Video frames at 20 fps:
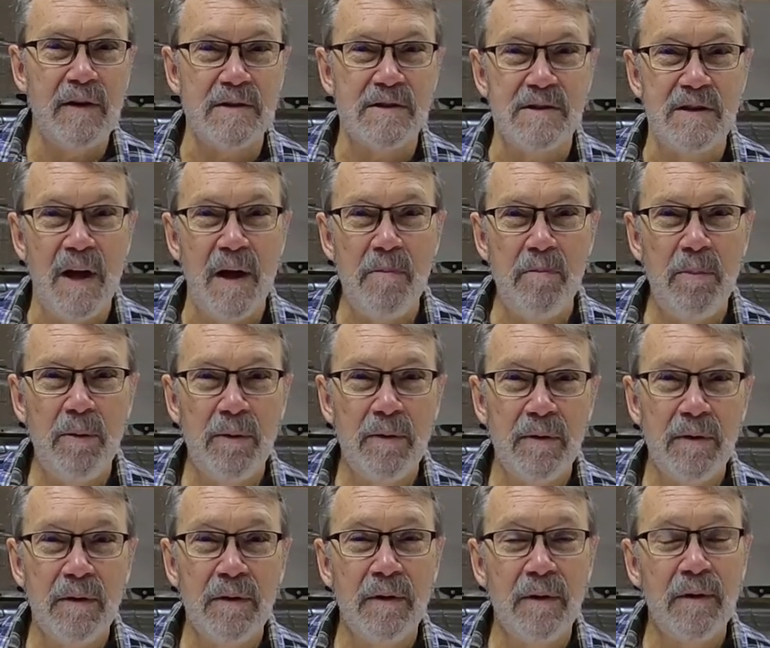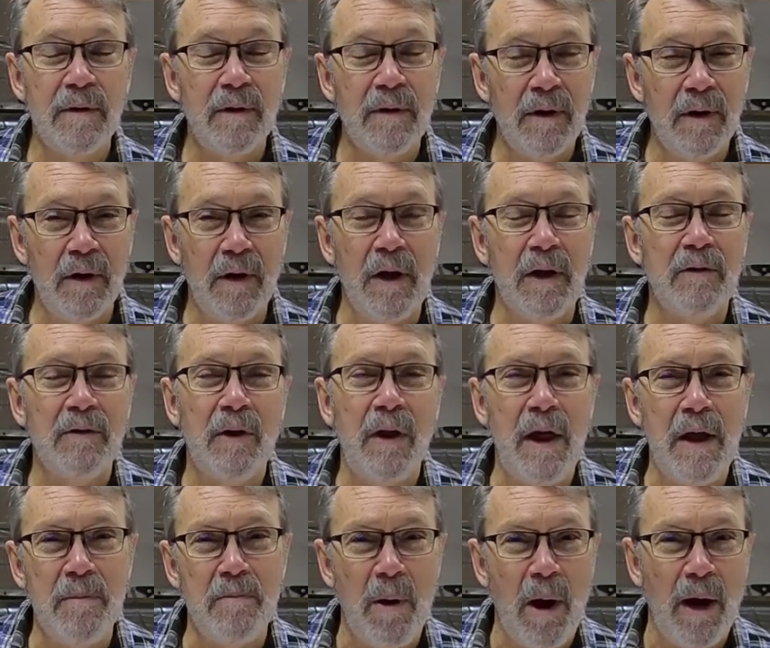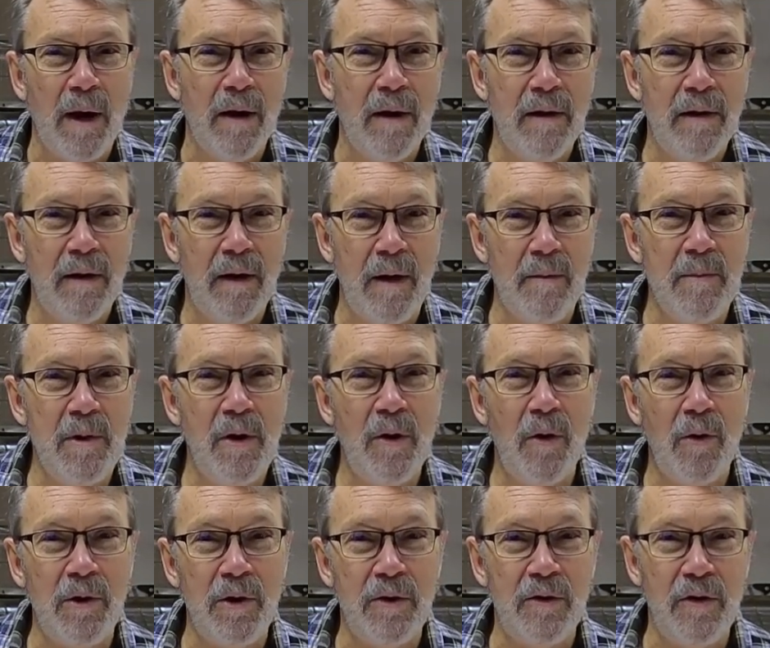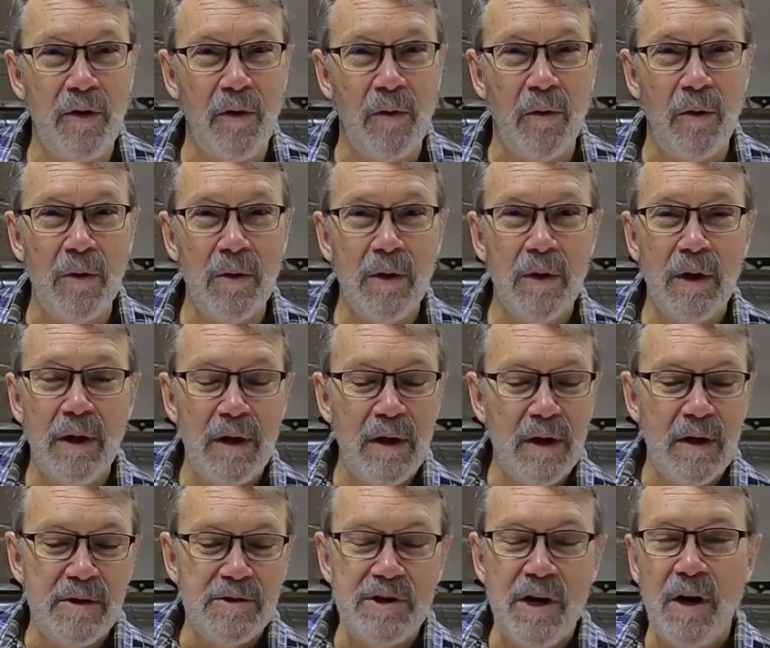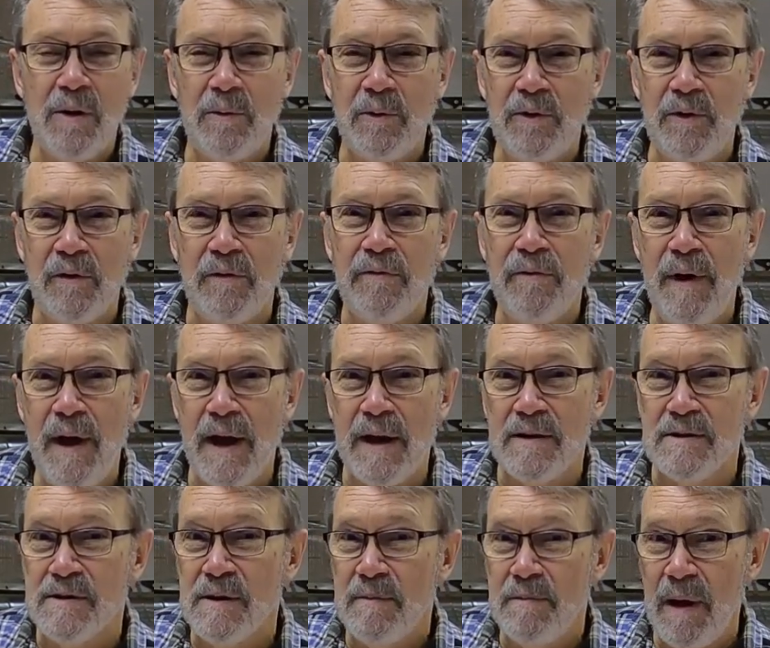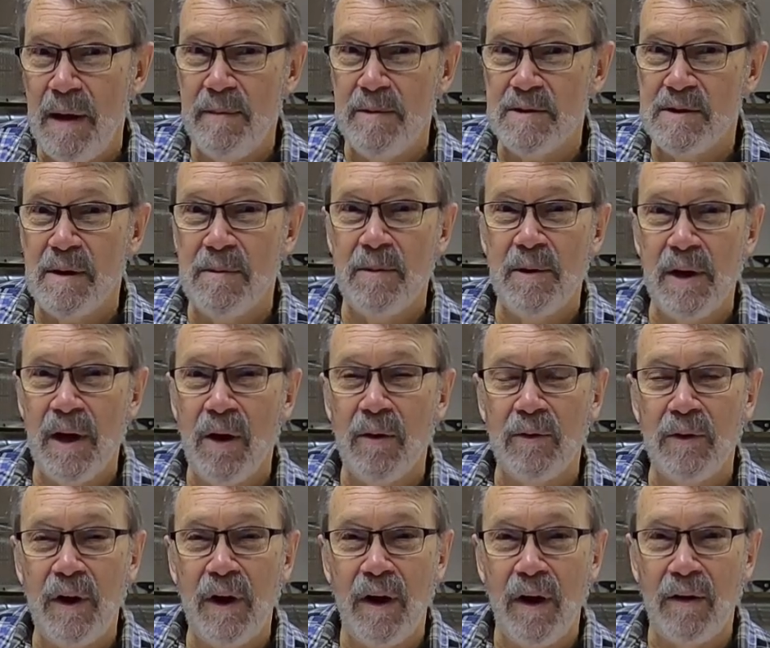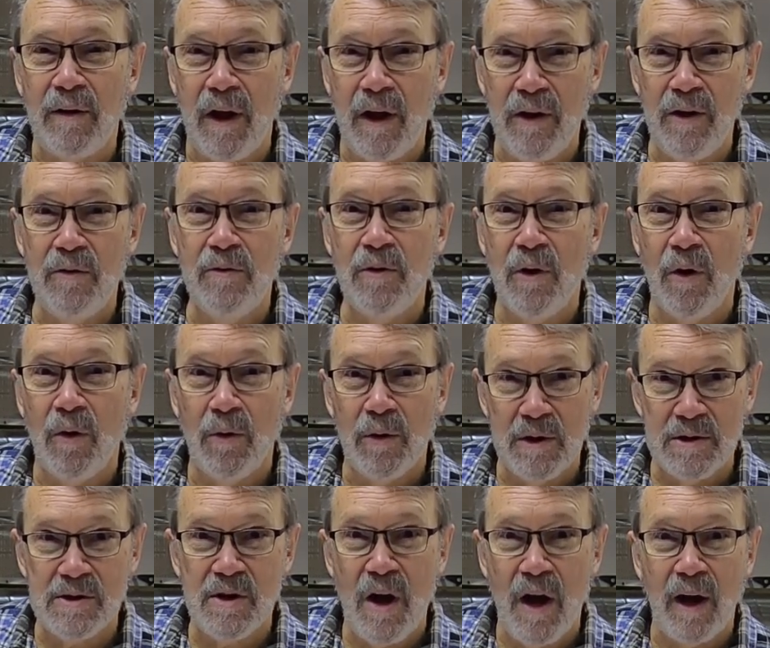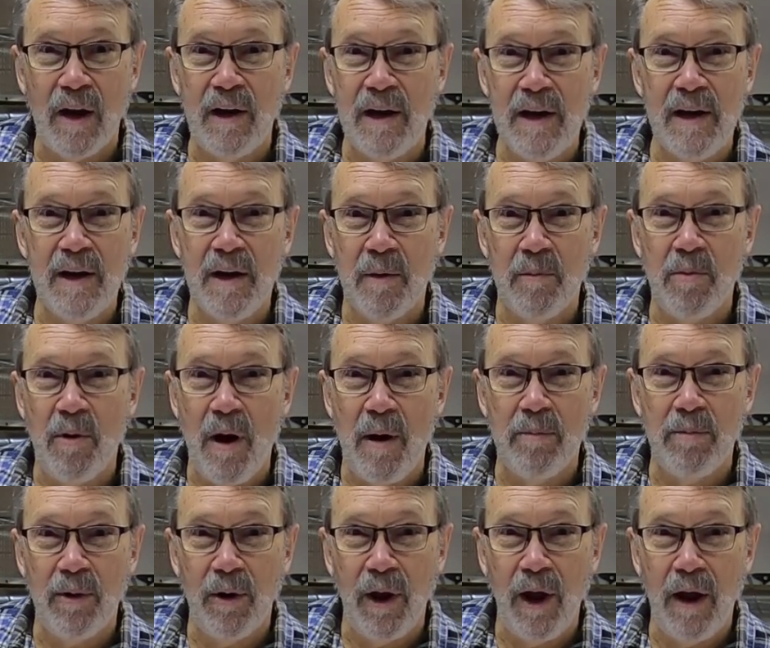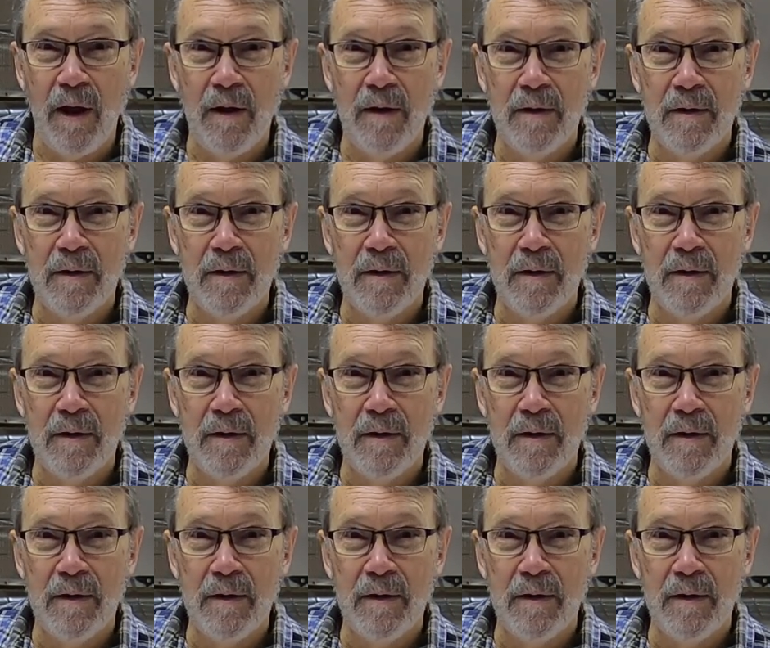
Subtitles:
this tip, click the like button. Let me know you do. Share it with your friends, maybe somebody out there that you know is not cleaning it properly.